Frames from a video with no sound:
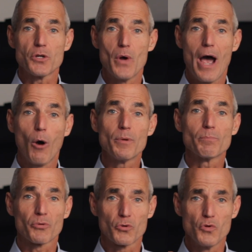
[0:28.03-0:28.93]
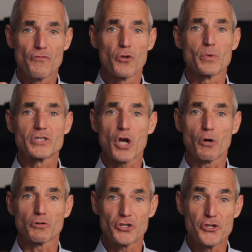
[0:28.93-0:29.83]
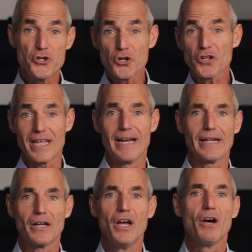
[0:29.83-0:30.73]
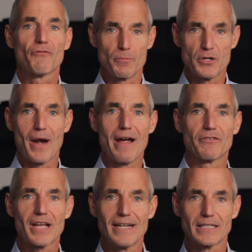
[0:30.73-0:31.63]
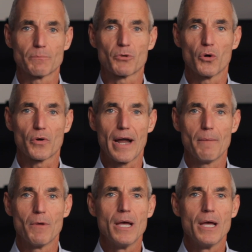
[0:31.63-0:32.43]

to help improve the results you're getting from your advertising program.